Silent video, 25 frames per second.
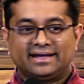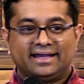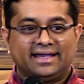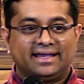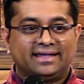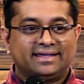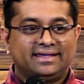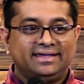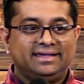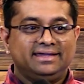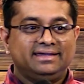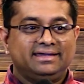
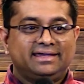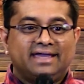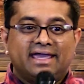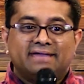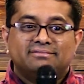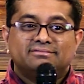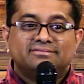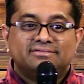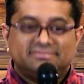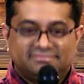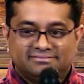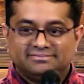Like he
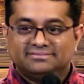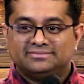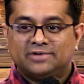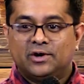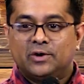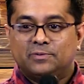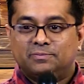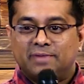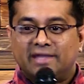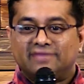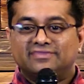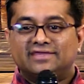came
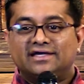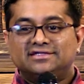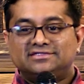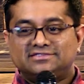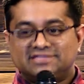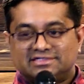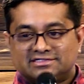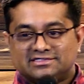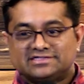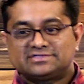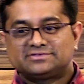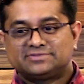hoping that
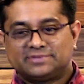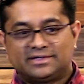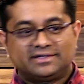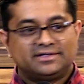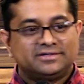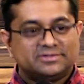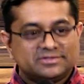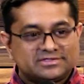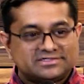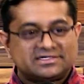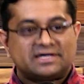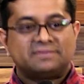Jesus
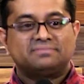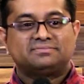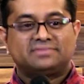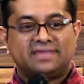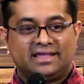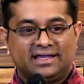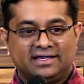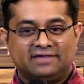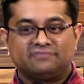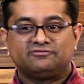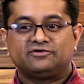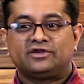would do
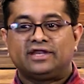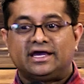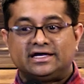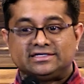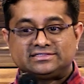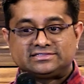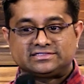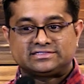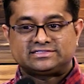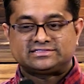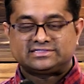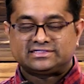something for
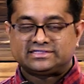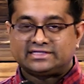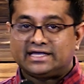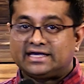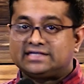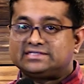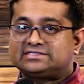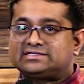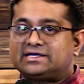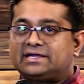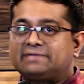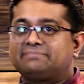Lazarus at
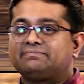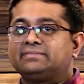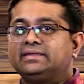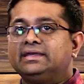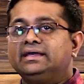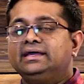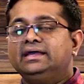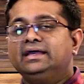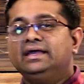that time.